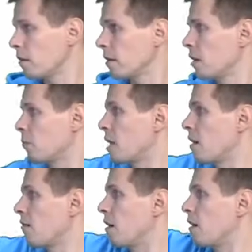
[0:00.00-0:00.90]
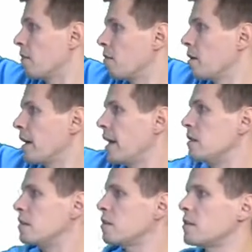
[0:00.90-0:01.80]
Here we have
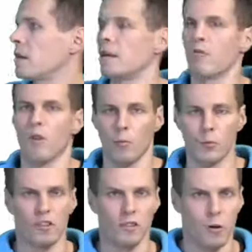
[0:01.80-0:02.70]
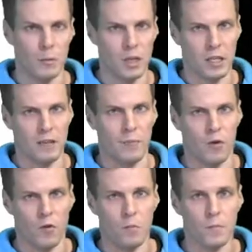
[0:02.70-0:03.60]
age, gender, and objective
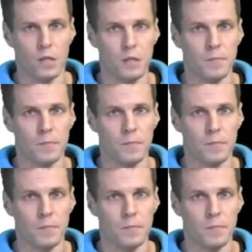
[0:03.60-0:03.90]
performance.